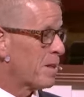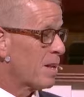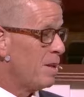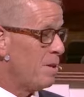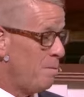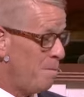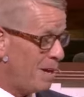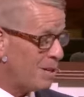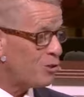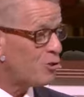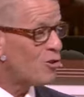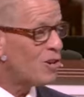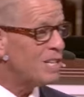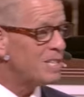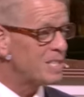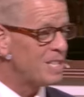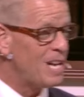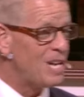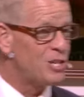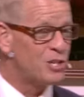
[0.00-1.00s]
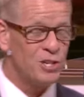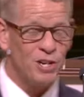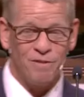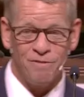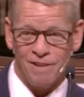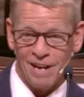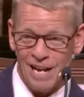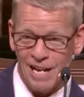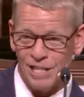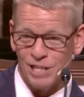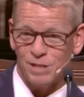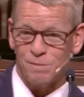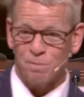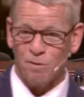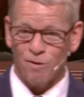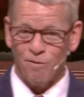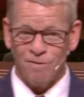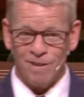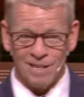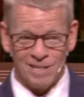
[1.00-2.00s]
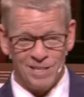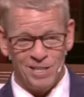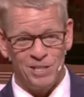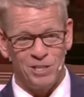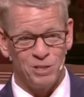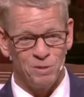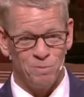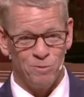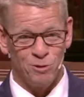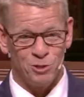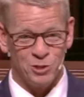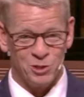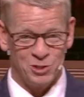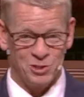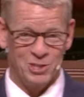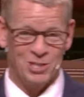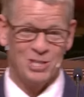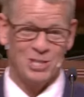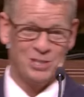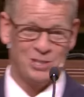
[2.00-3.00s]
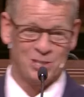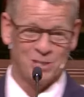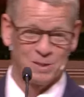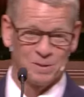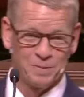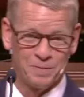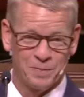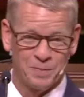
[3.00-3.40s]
The best translation of ens perfectissimus is this